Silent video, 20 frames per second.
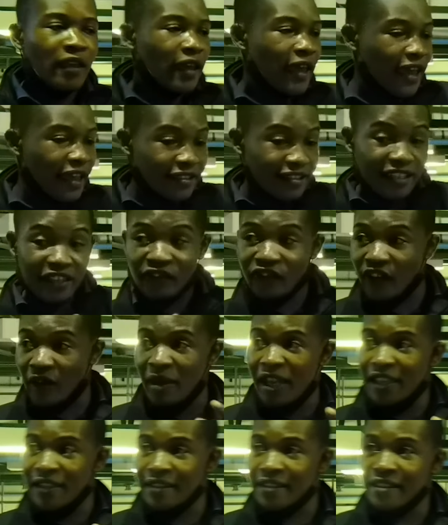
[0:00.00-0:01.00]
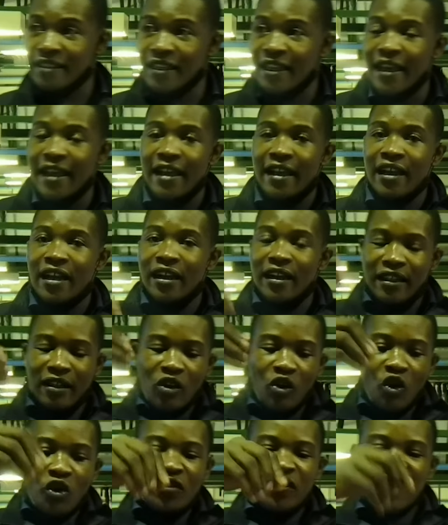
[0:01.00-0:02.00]
As it ferments,
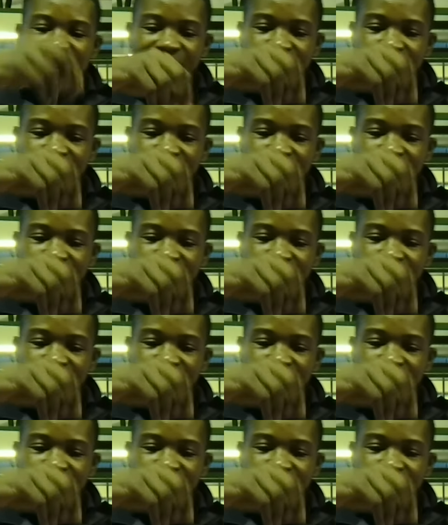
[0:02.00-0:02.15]
on the